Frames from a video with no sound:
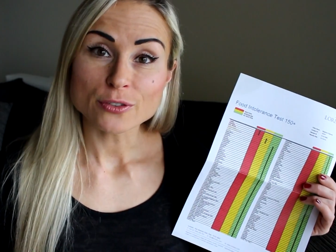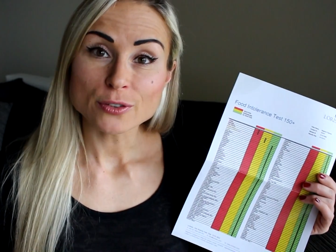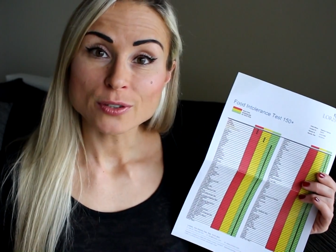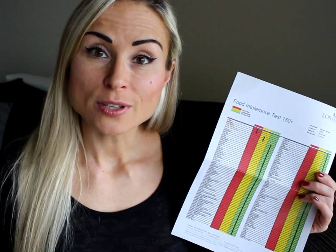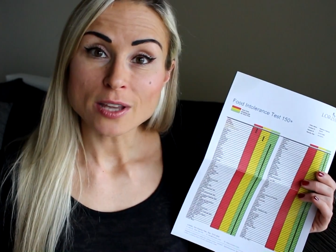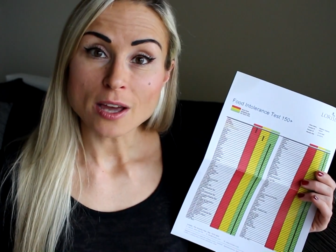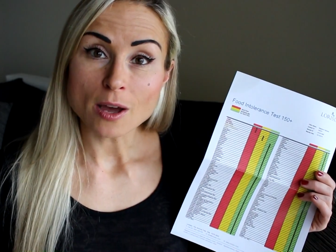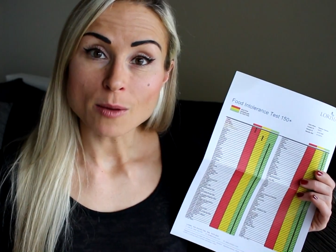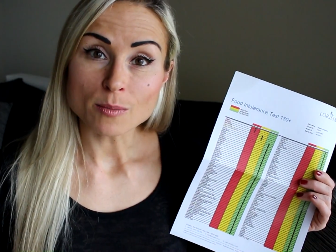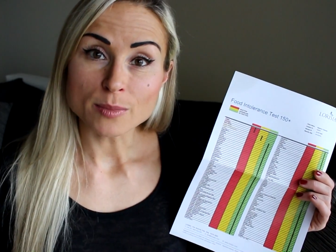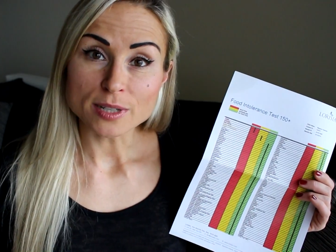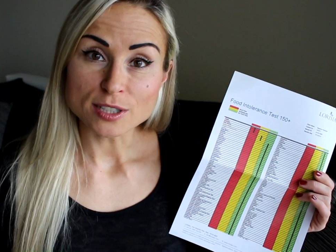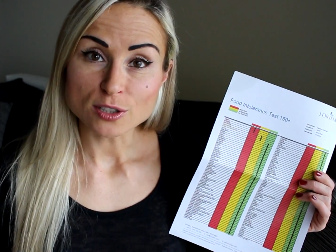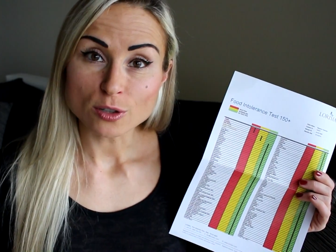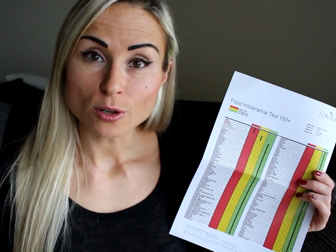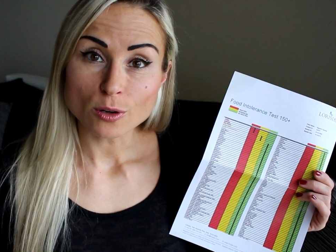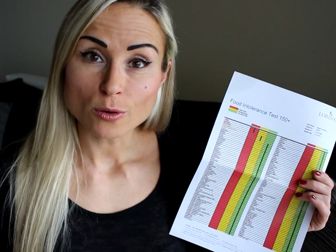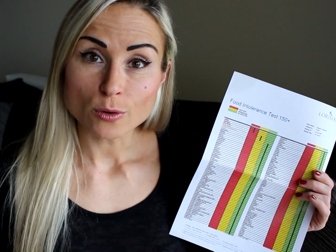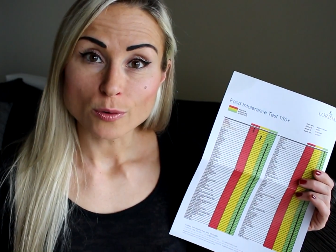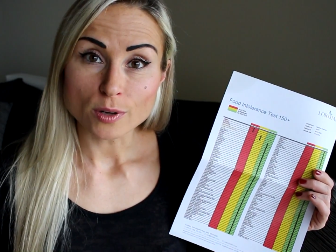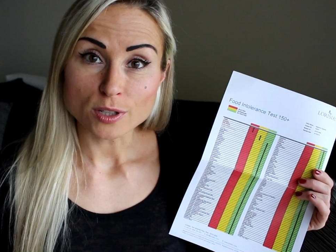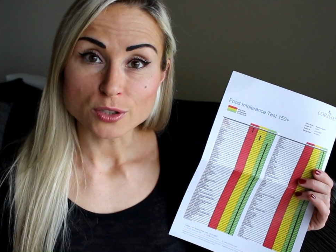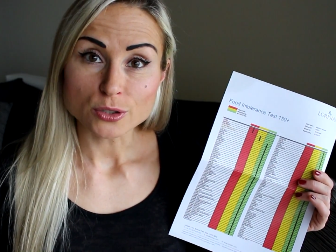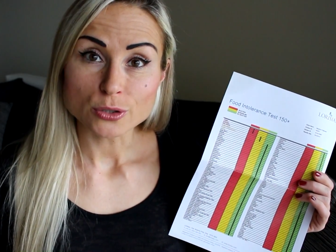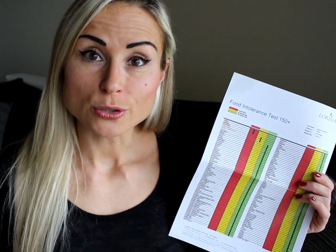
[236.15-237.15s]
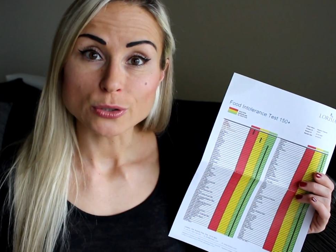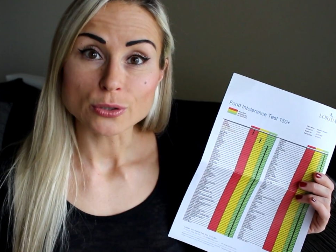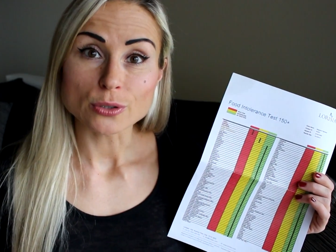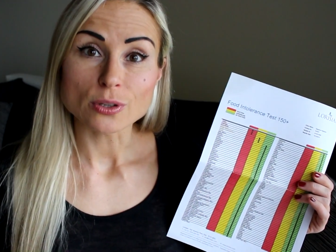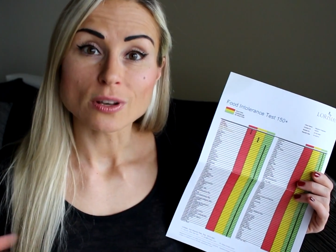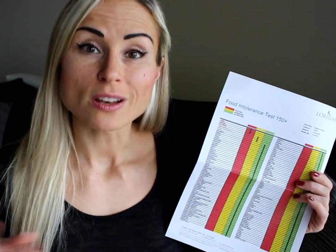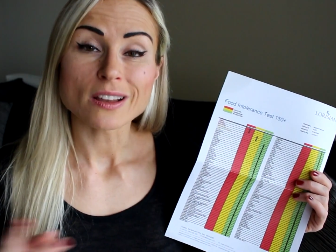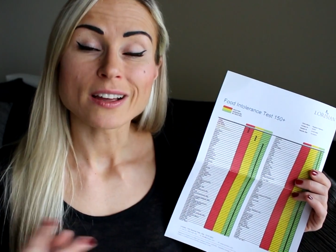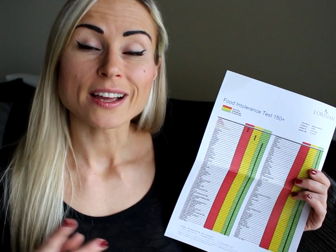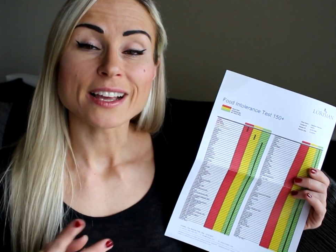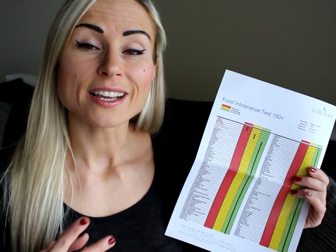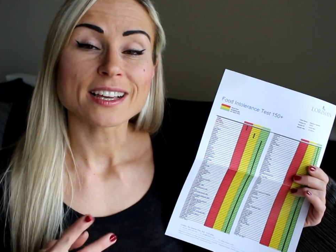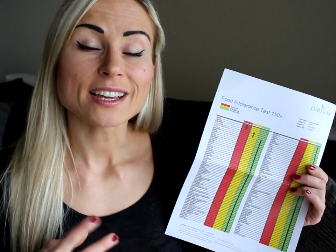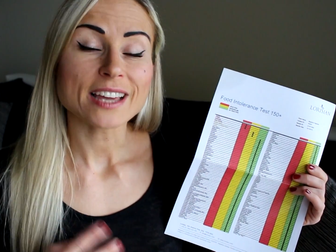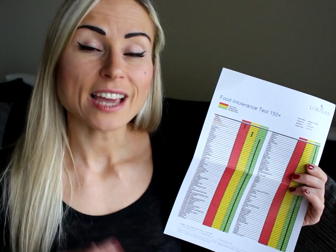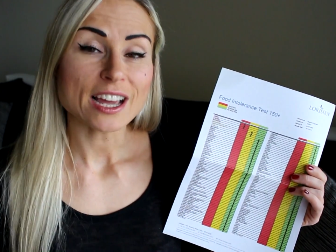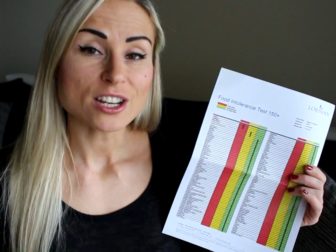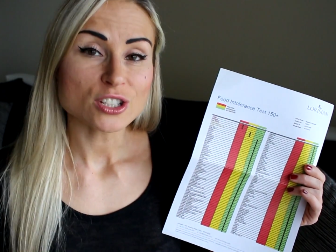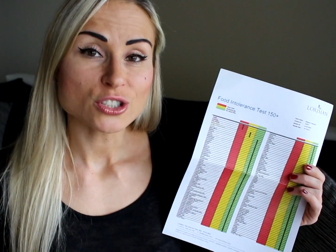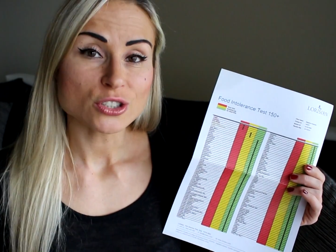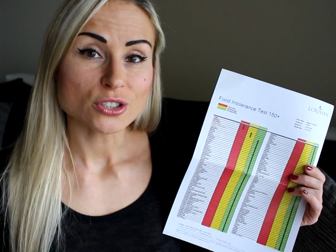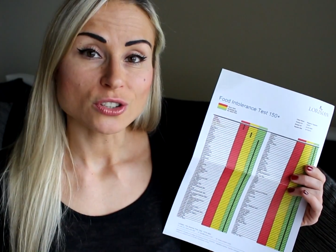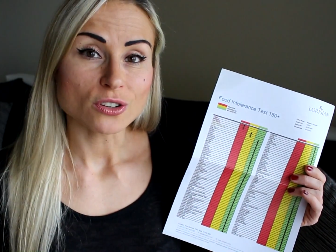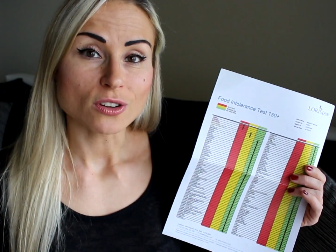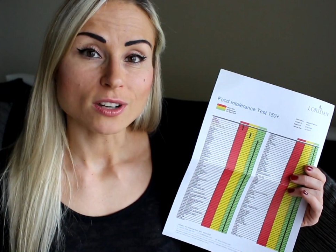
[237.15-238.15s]
I'm intolerant to, like
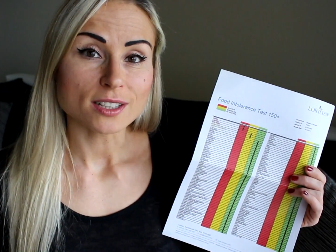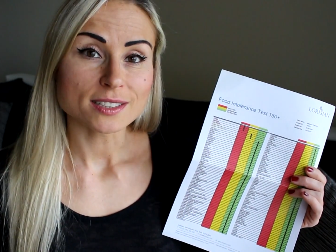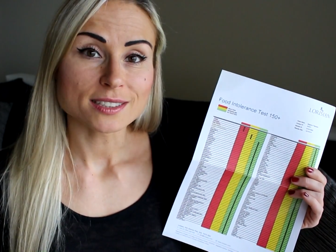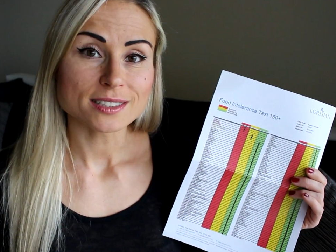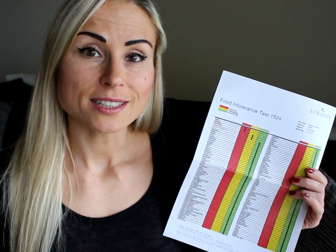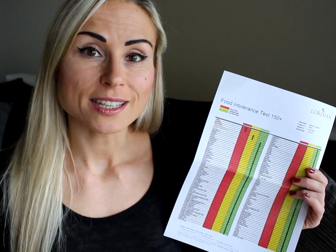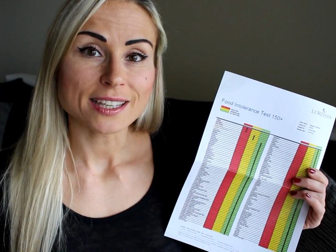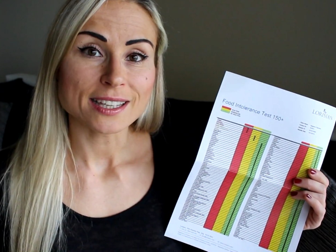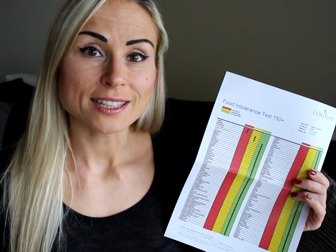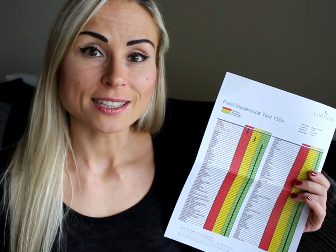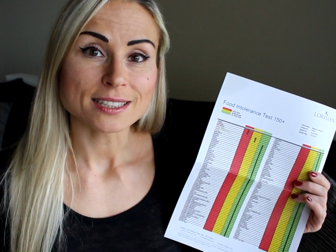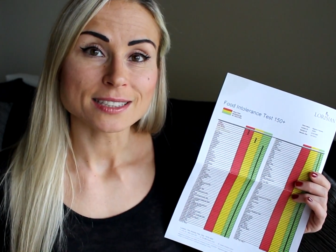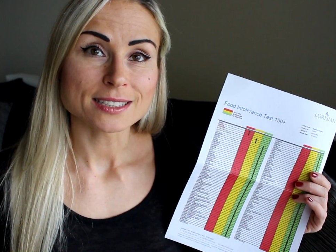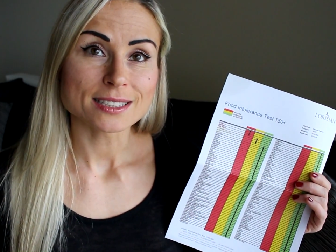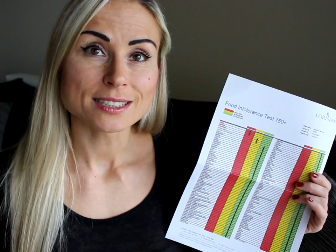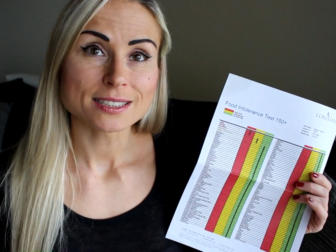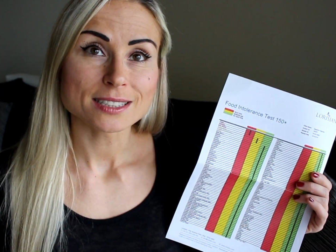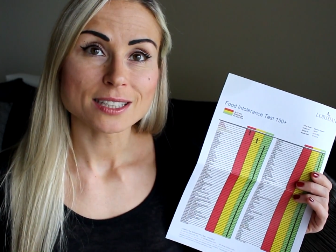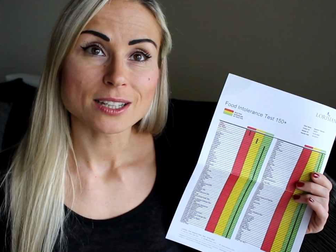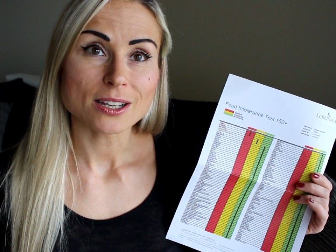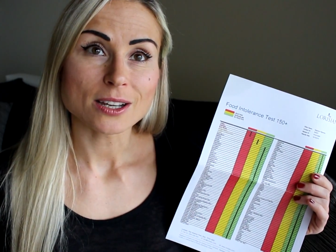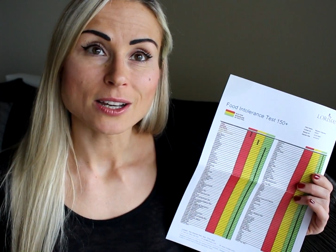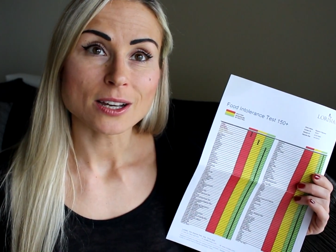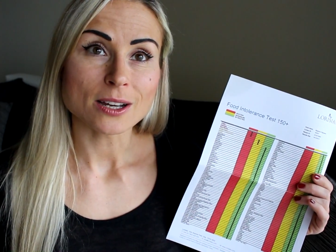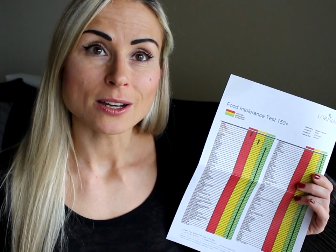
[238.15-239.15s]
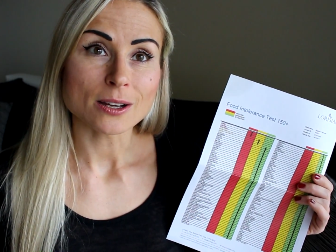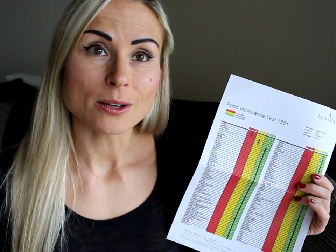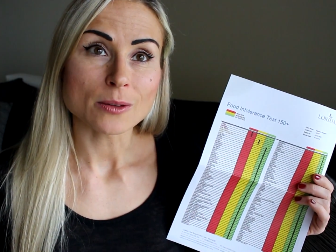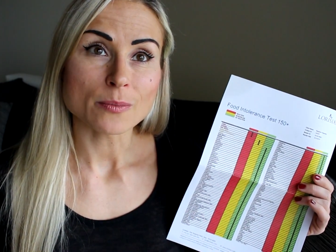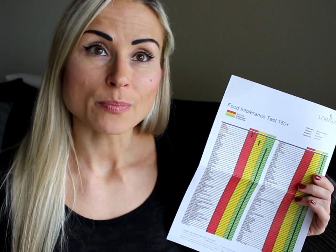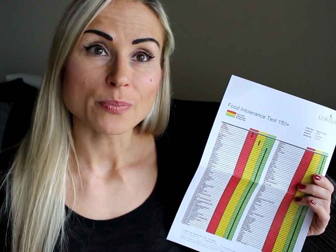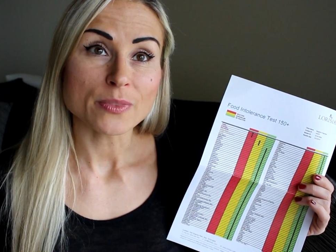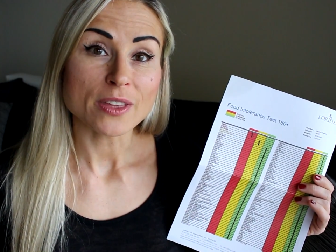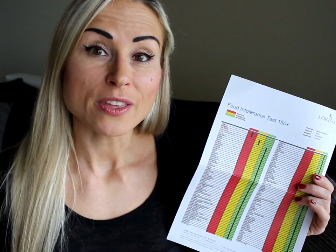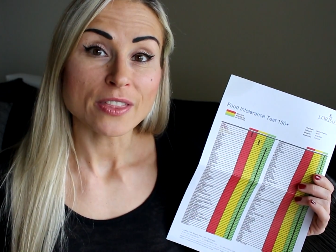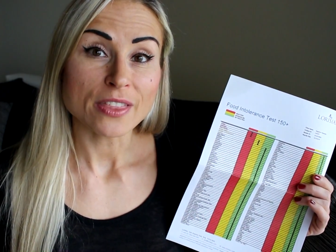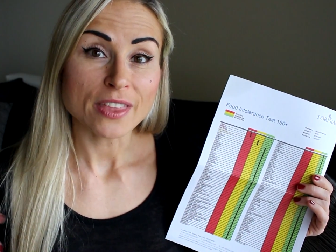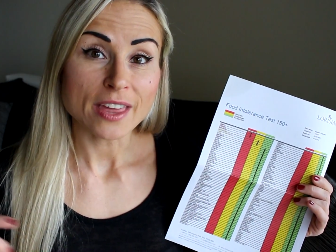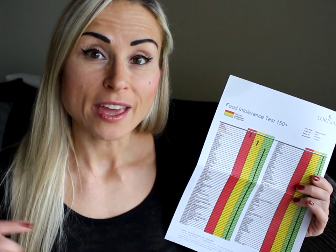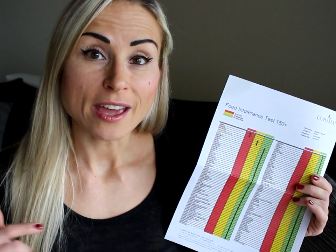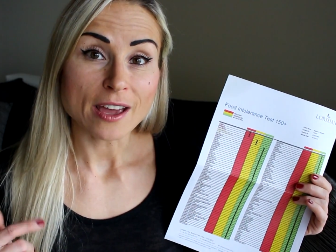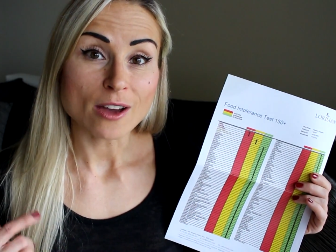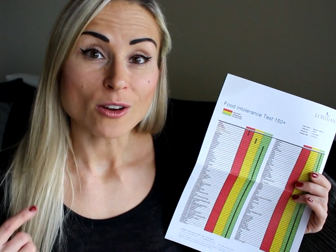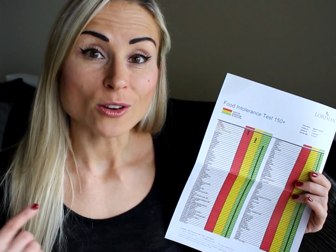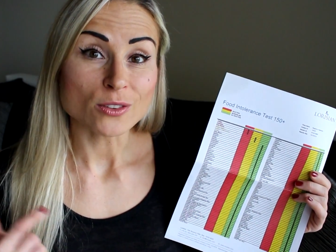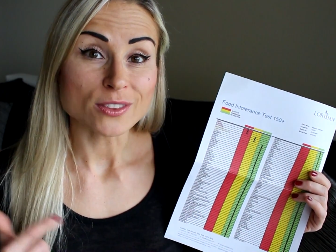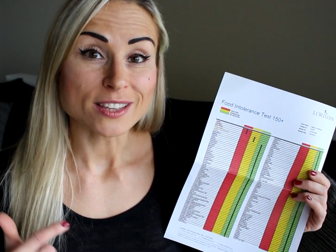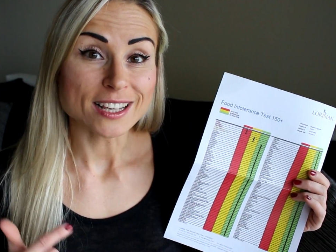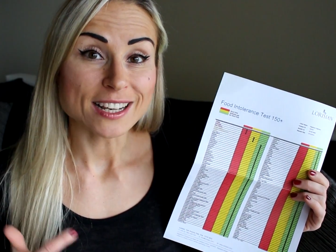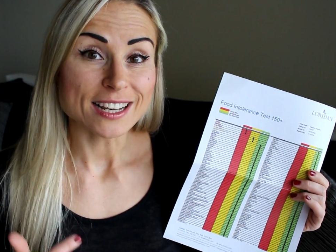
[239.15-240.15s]
cashew nuts, is there
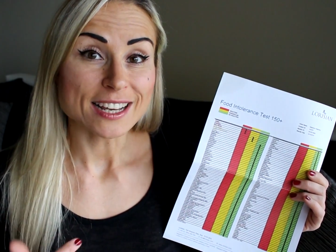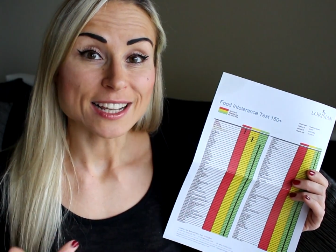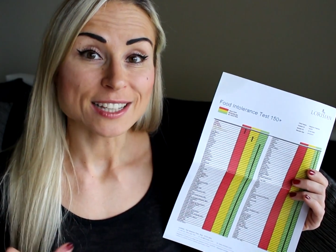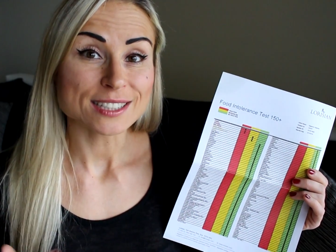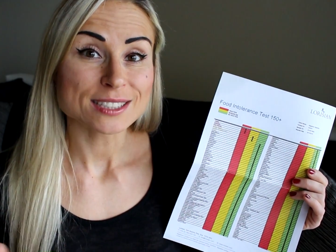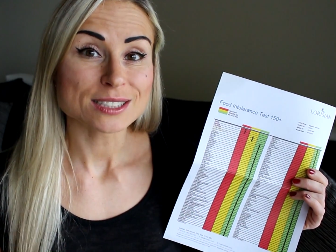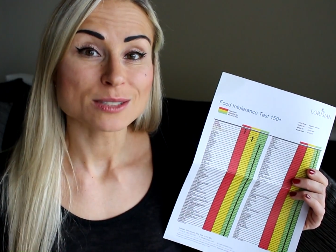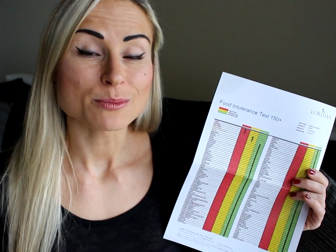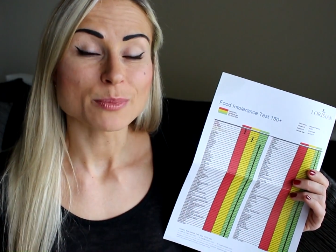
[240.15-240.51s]
on the list